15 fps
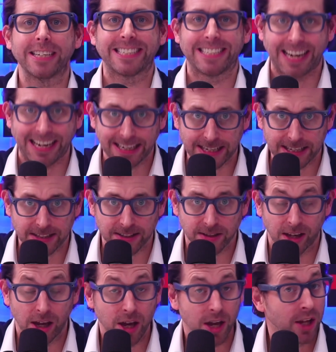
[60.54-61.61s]
Jenkins.
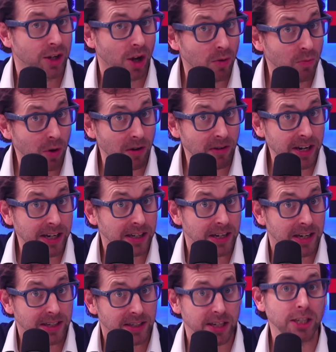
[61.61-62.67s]
Don't worry,
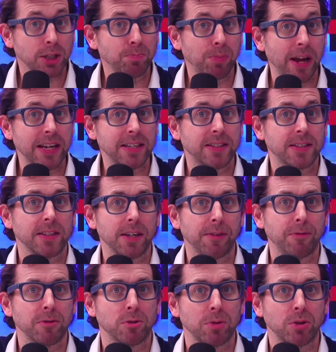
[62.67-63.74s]
she explains the
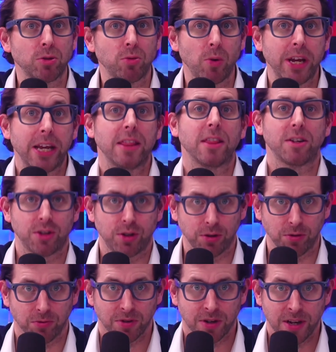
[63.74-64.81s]
difference between the
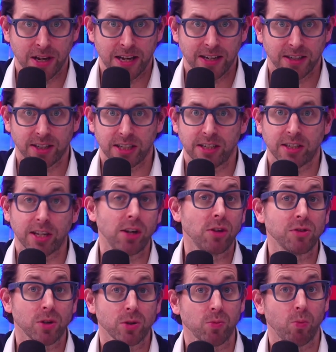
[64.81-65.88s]
two. She tells
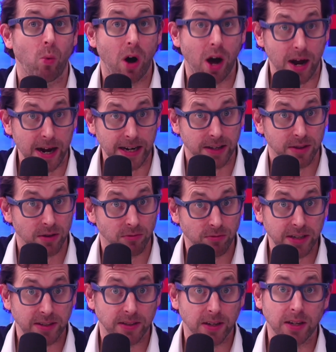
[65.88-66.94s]
us why the
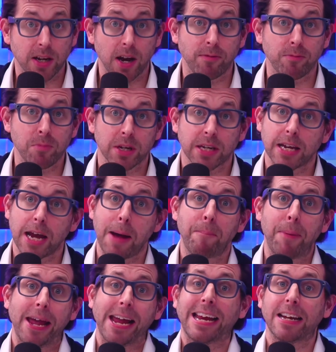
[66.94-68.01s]
recent government
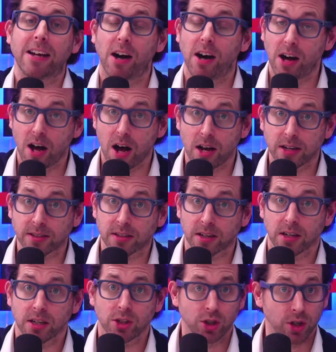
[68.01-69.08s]
campaign Ask,
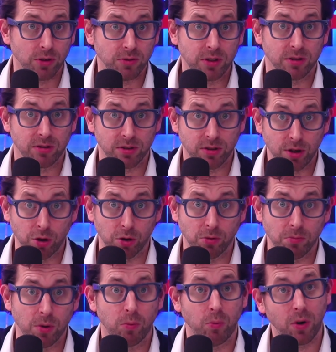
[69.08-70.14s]
Don't
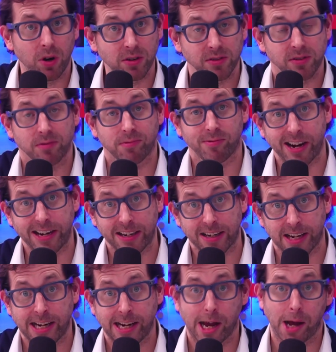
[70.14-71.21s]
Assume was,
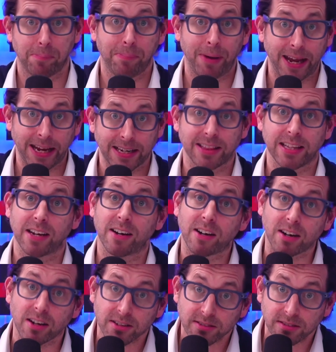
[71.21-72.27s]
frankly, a pain in the
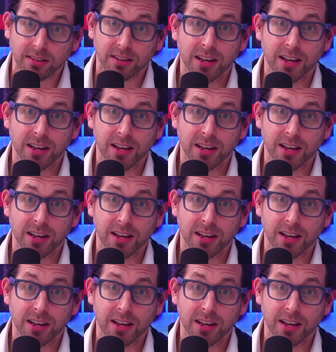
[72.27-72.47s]
arse.